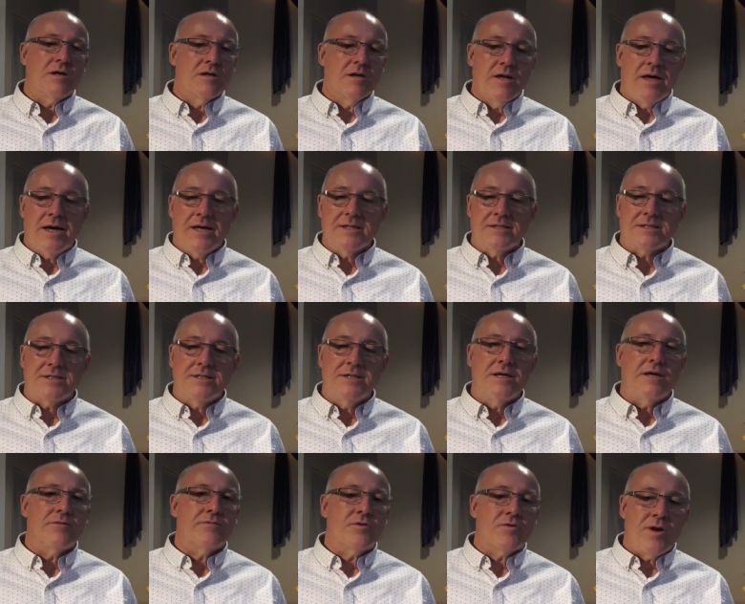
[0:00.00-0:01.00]

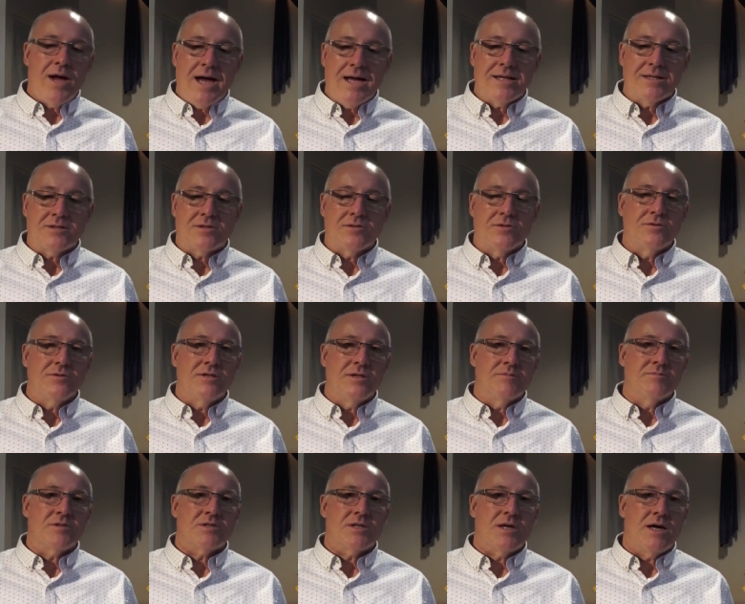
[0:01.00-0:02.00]
legacy of gratitude
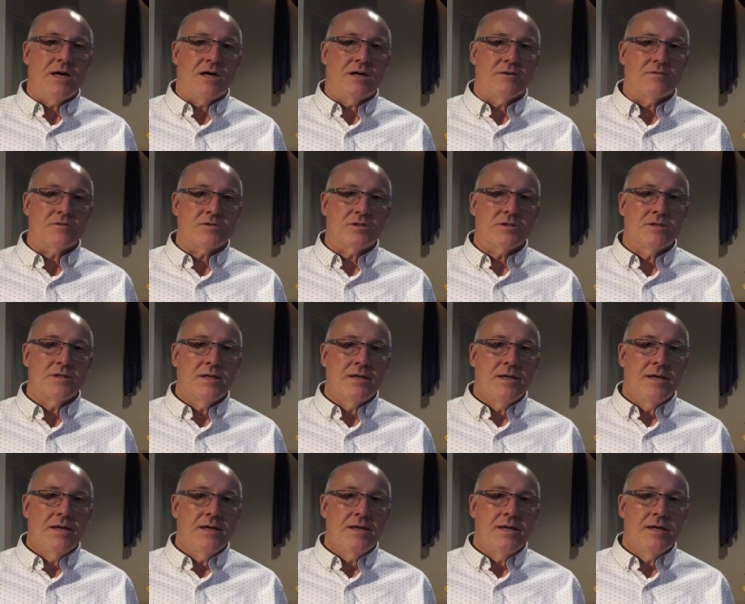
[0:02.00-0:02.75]
themselves.